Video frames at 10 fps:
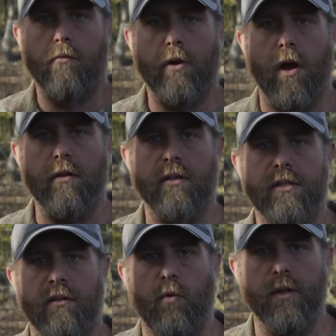
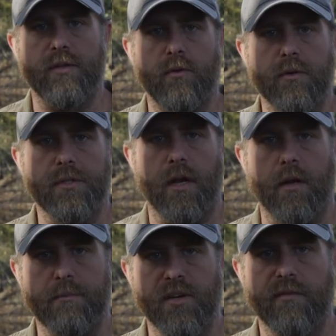Regardless of what tools an
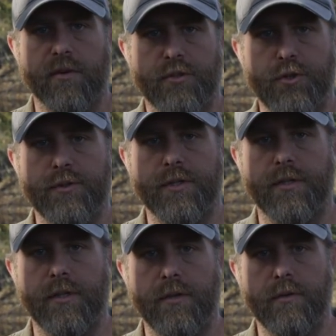observer chooses
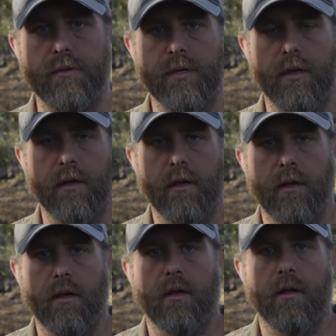to use,
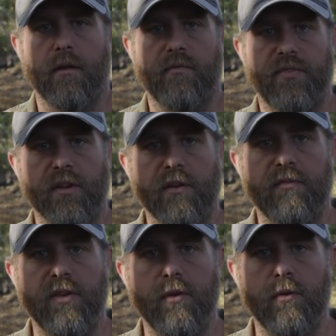field of
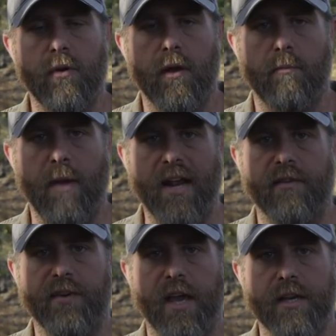view,
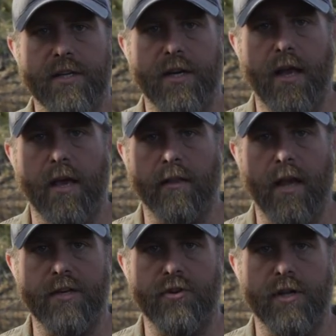magnification, and
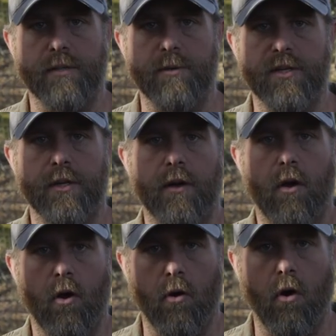light transmission
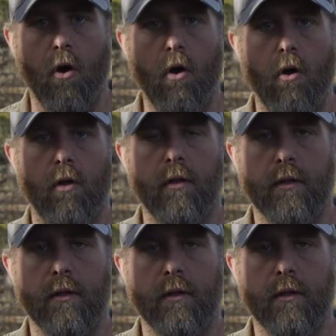are all